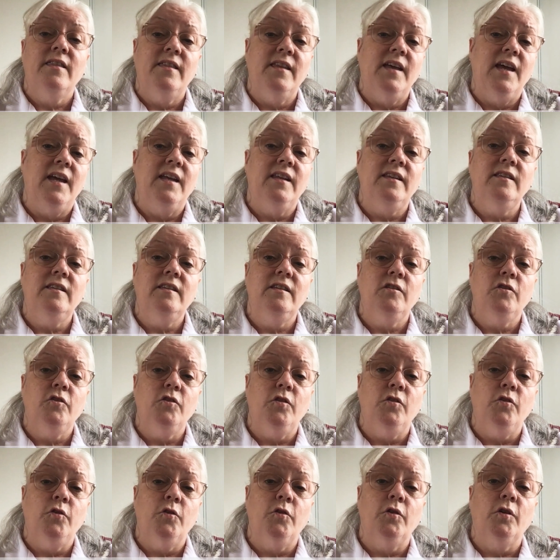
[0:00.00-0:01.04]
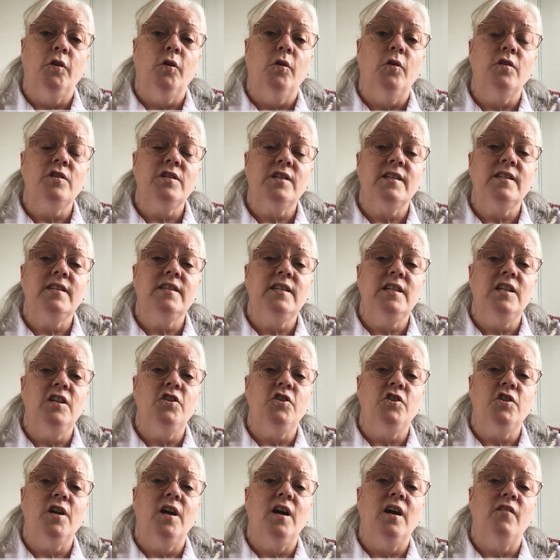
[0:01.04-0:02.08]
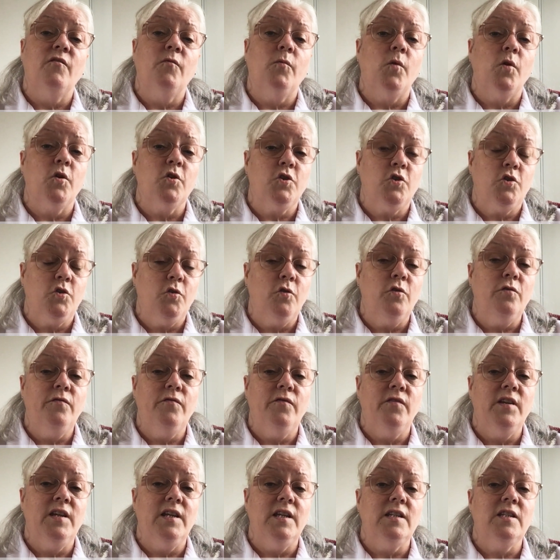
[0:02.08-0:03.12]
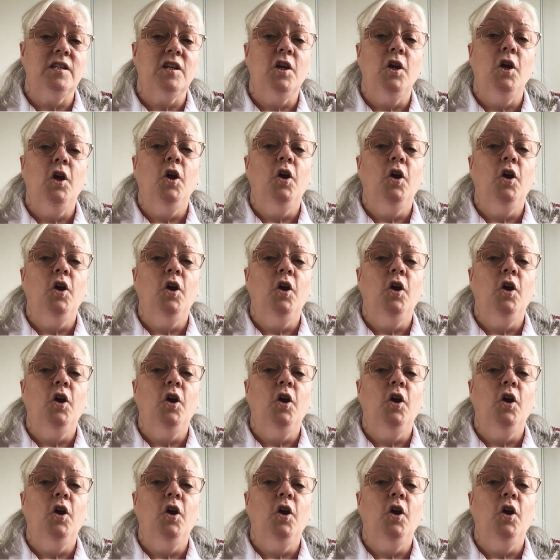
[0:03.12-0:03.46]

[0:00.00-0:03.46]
then, your Lord and teacher, have washed your feet,